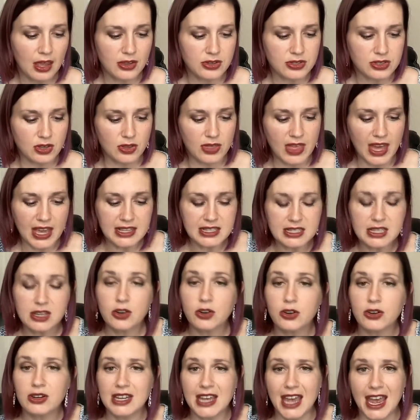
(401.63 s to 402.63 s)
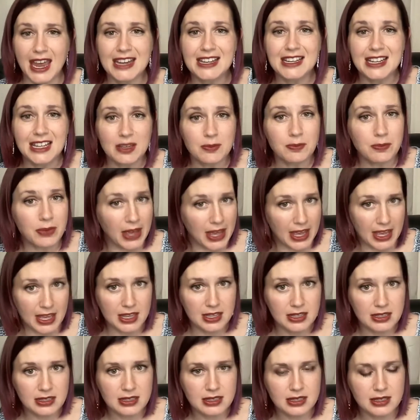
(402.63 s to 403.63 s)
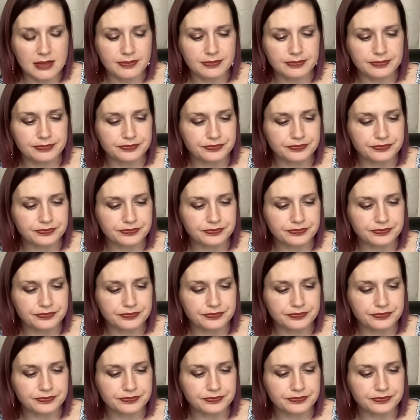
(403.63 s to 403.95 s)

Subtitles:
So that's creating pins.